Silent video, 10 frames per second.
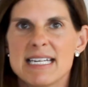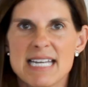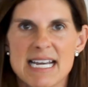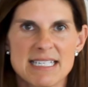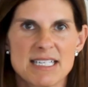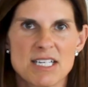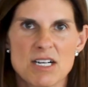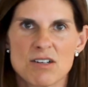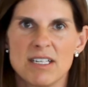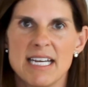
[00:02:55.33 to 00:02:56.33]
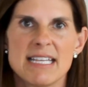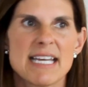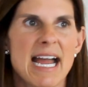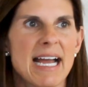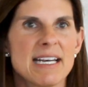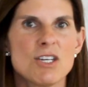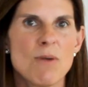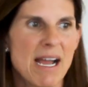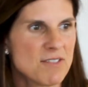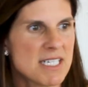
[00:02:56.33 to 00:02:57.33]
necessarily that you
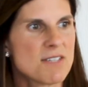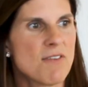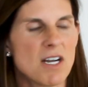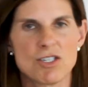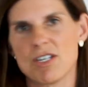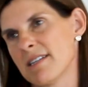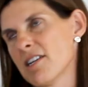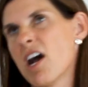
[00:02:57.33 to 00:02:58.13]
have dysfunction,